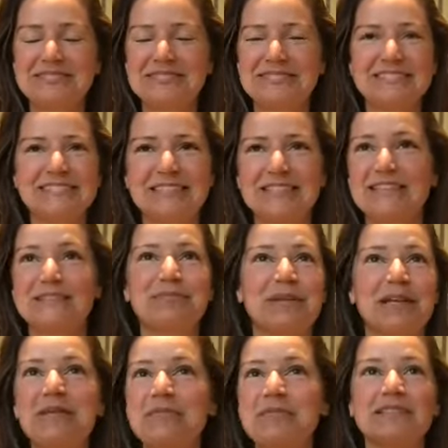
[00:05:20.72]

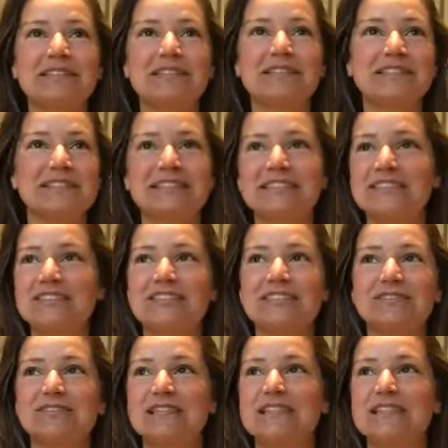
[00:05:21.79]
explain, but just